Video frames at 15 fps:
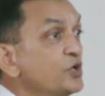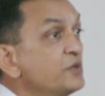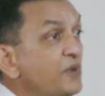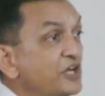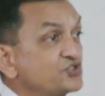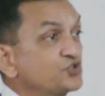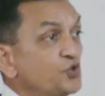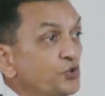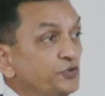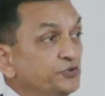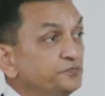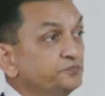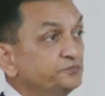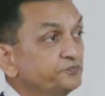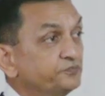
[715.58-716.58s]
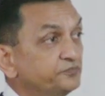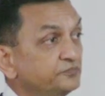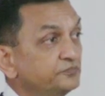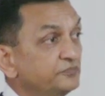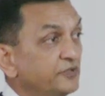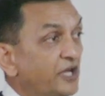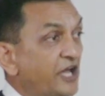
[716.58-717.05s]
doing much good
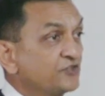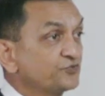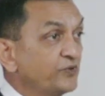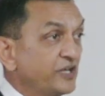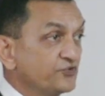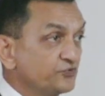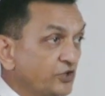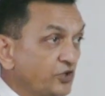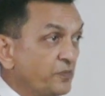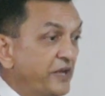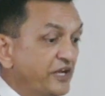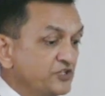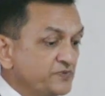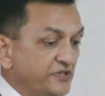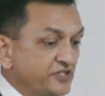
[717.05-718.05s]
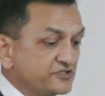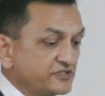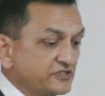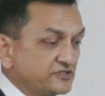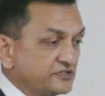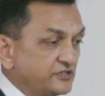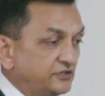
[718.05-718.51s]
as far as water management is
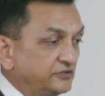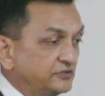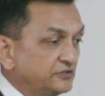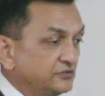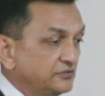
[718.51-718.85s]
concerned.